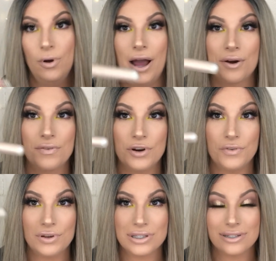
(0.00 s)
I don't even know if
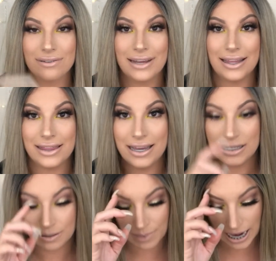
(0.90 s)
you can still get
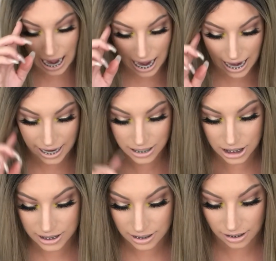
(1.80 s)
this, but I just